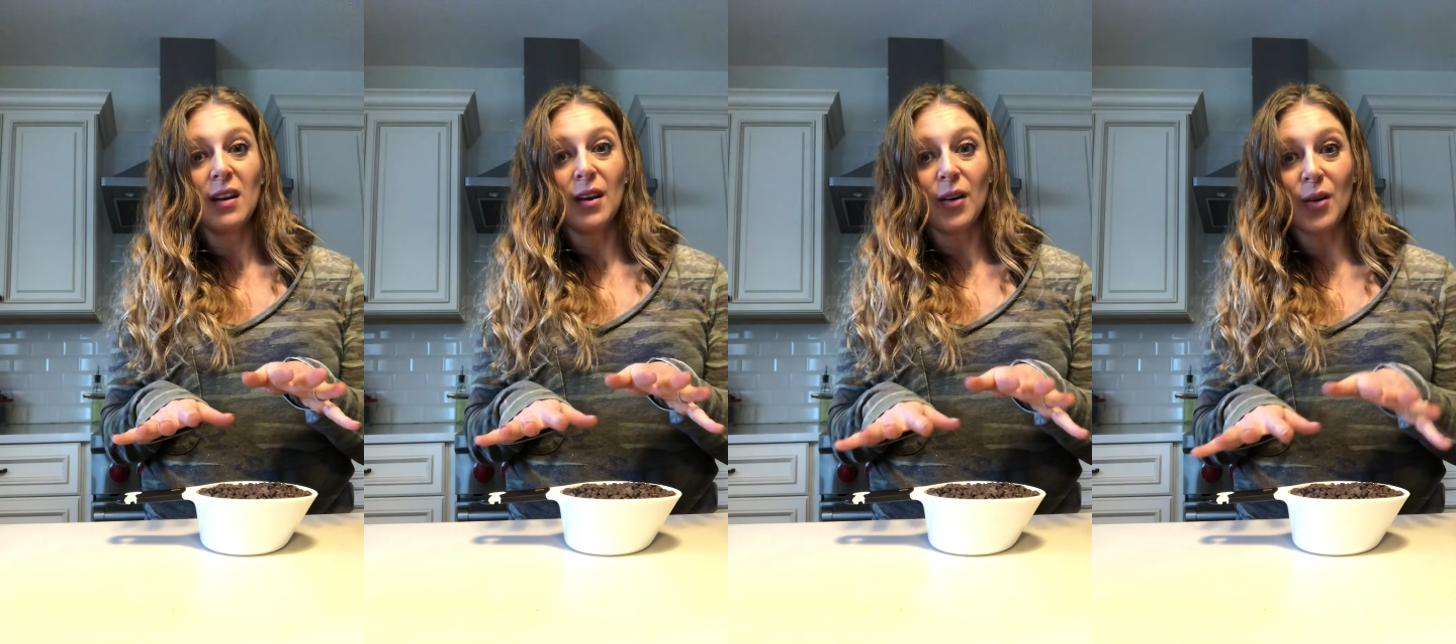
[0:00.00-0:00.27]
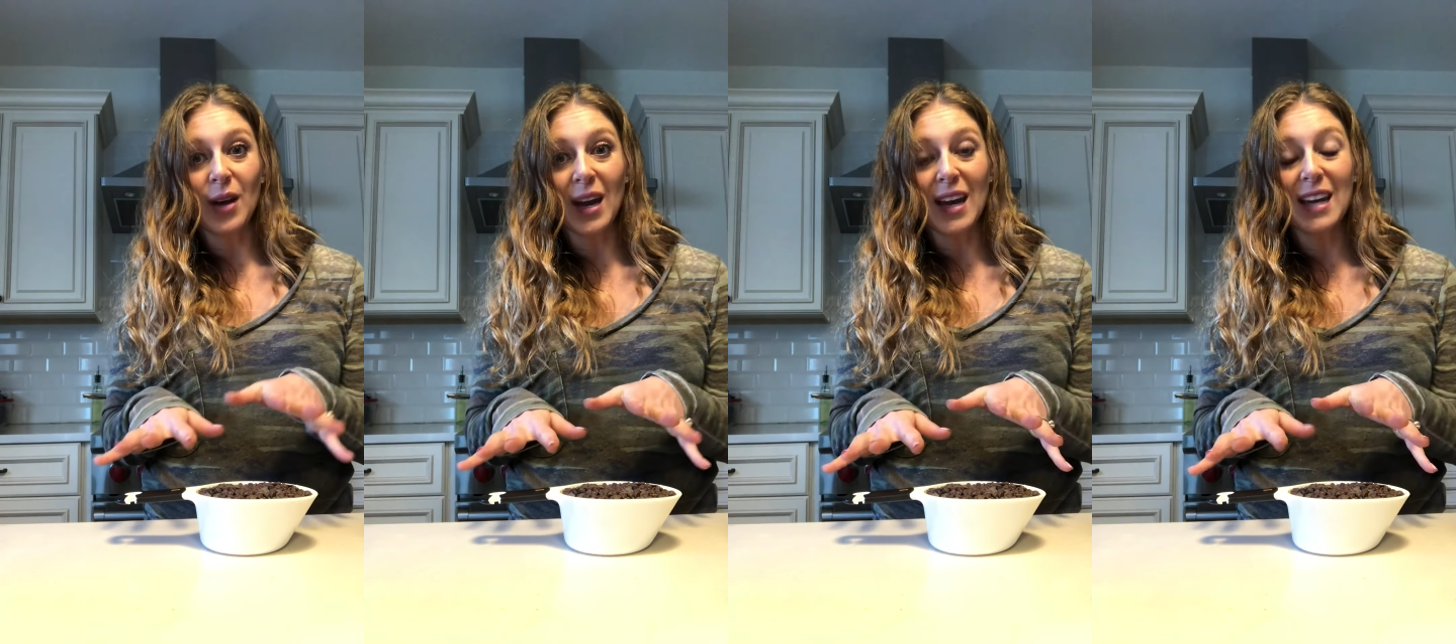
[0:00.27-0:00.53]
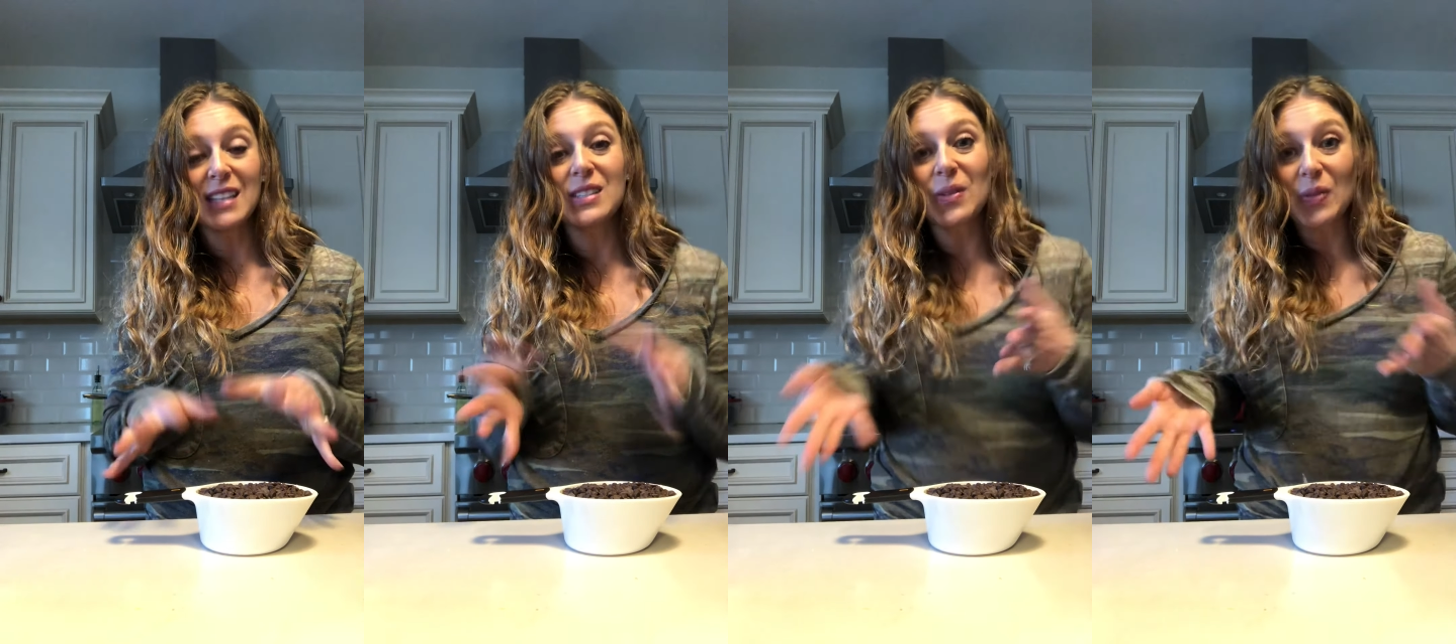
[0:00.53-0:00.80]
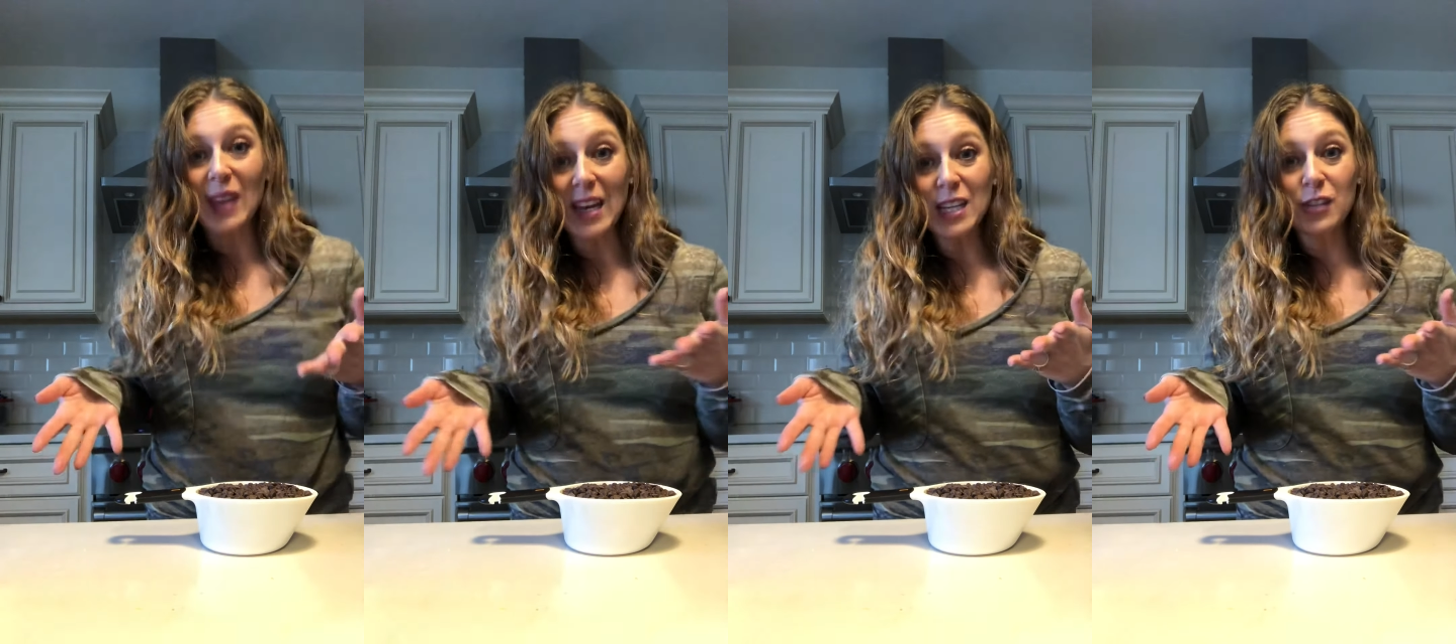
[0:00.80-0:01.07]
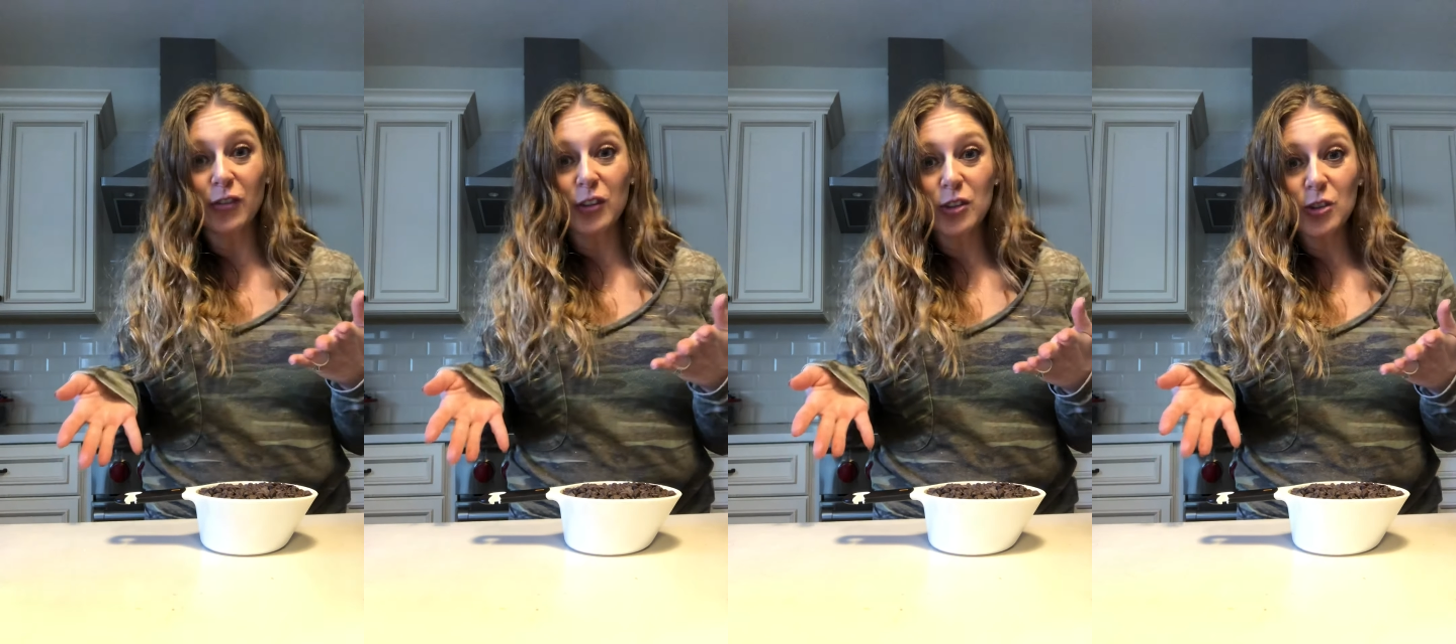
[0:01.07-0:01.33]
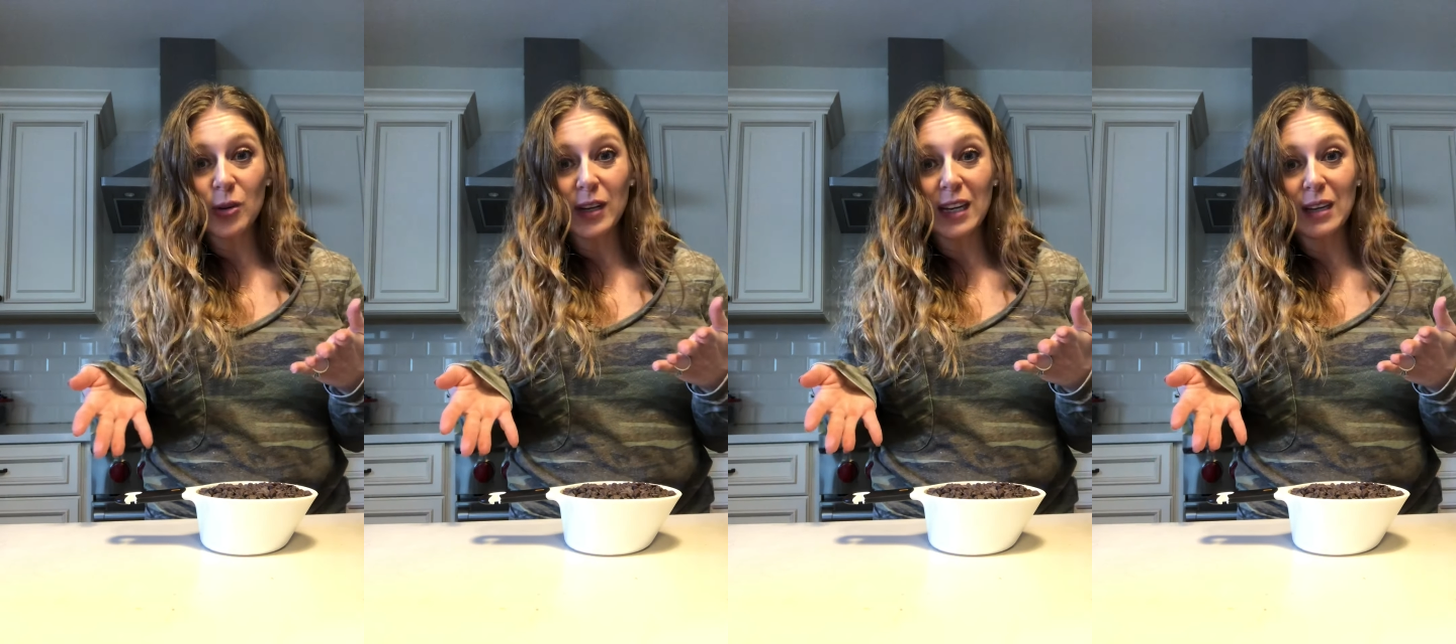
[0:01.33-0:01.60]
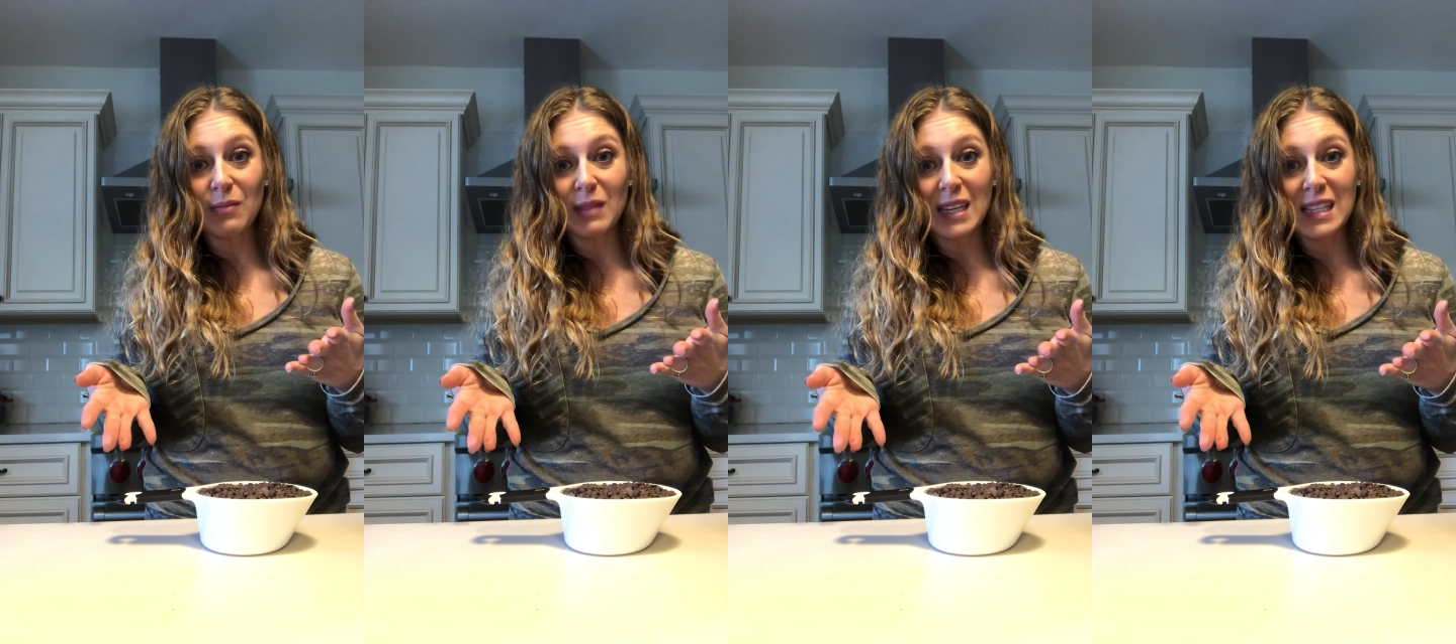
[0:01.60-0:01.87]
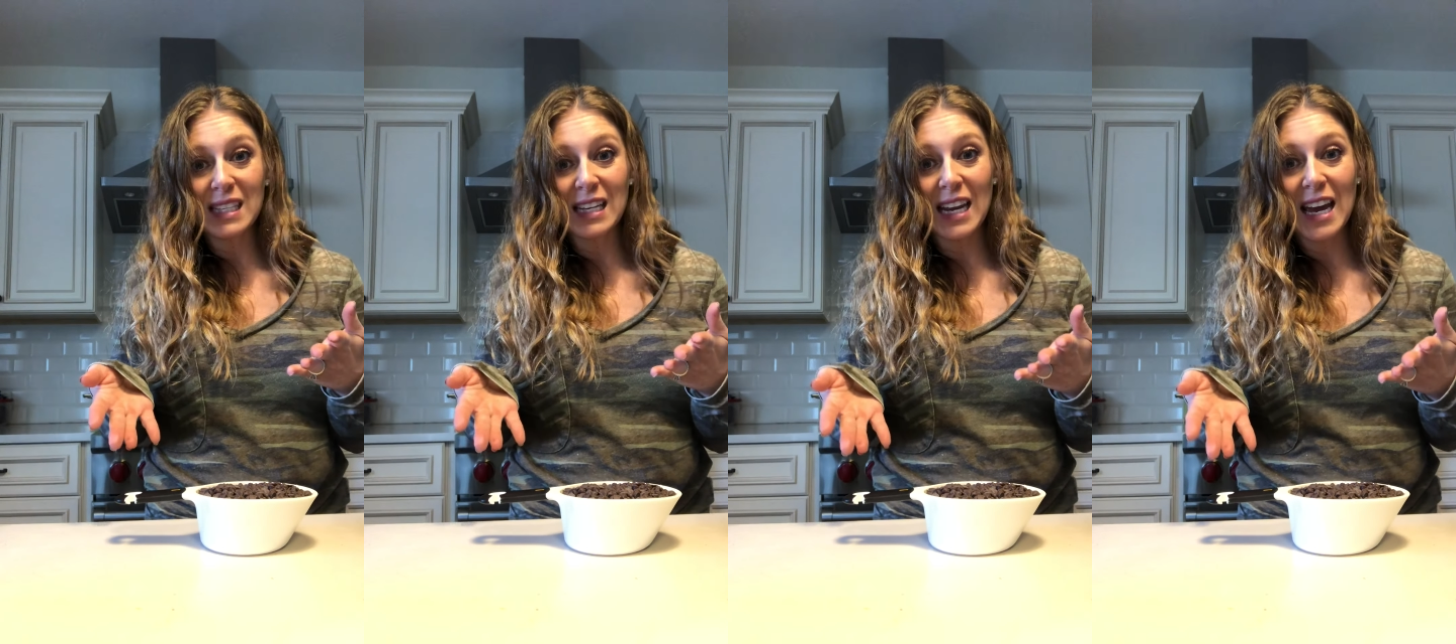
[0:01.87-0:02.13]
Okay, so thanks for joining me
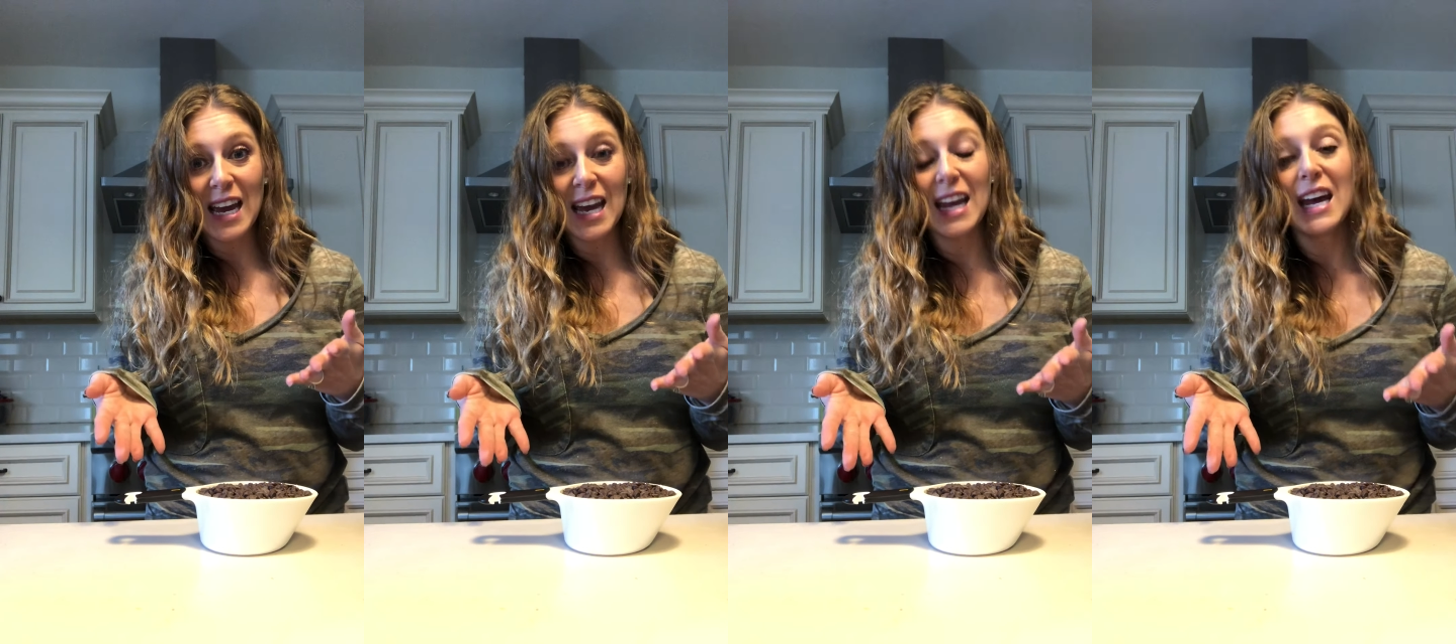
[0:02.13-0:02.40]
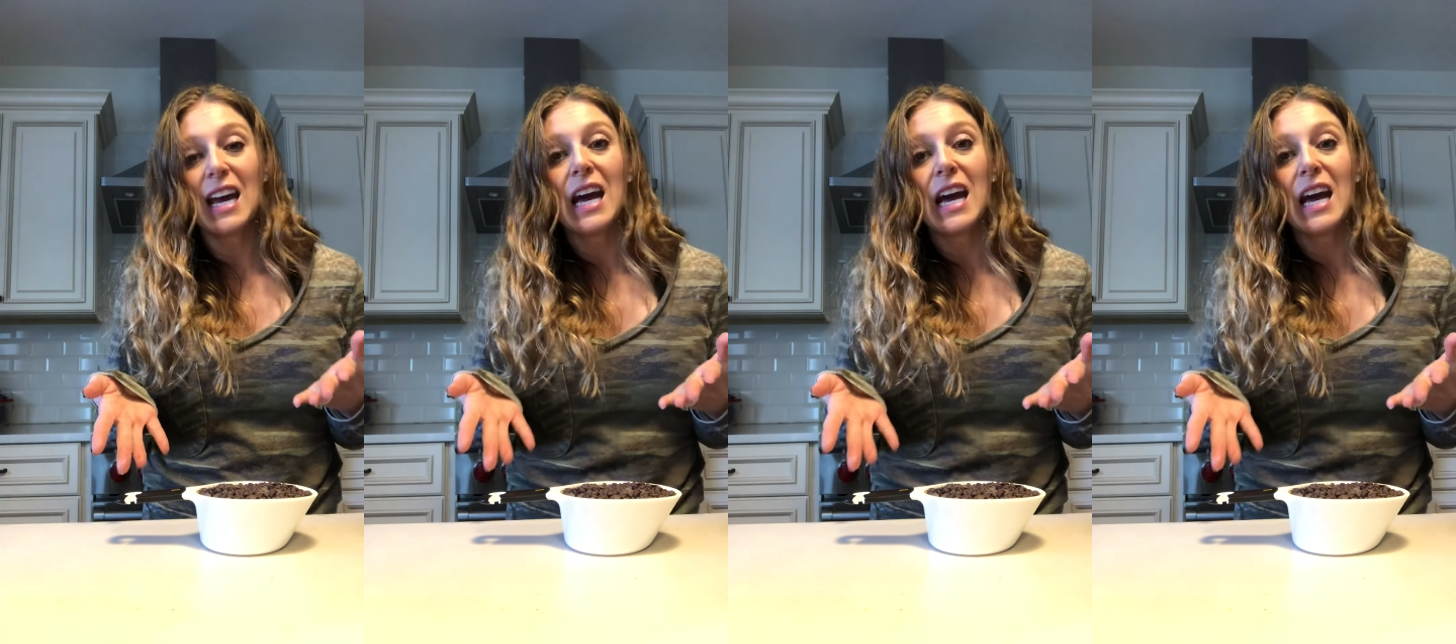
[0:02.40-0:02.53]
today.